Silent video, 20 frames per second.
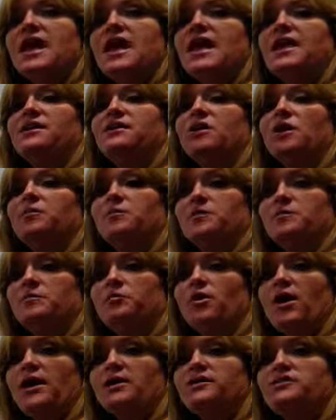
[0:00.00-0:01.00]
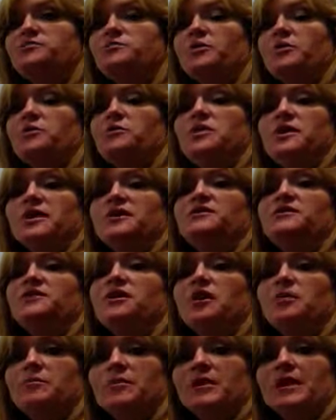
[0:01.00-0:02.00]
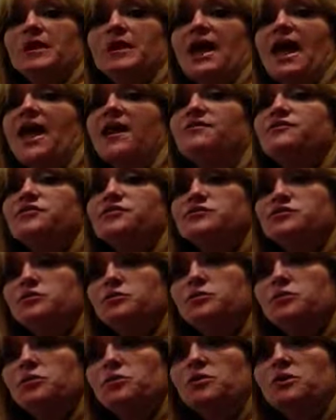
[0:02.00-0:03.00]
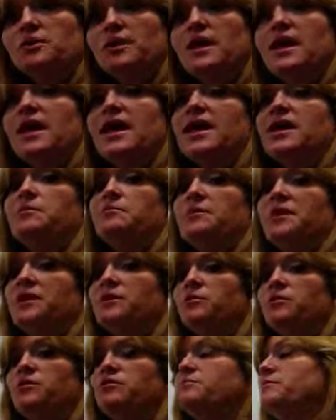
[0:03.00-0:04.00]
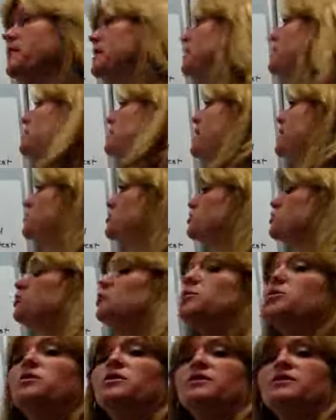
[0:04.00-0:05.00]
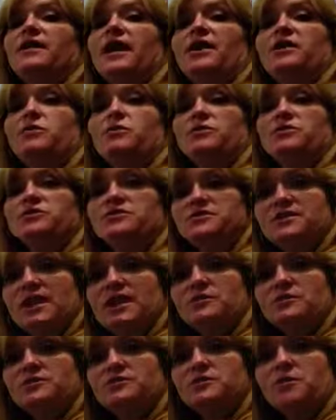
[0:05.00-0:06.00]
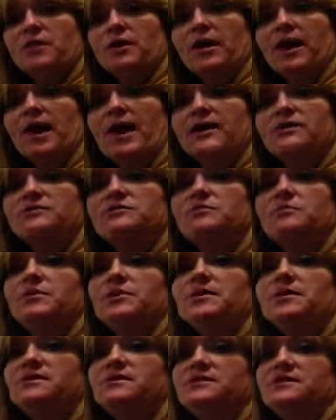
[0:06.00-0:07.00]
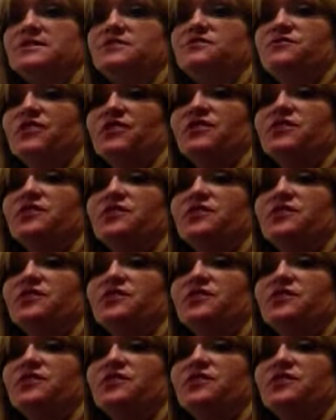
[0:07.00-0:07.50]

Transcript: and come in and practice. But you need to come in after school and meet with me and make sure that you understand what's going on because it's very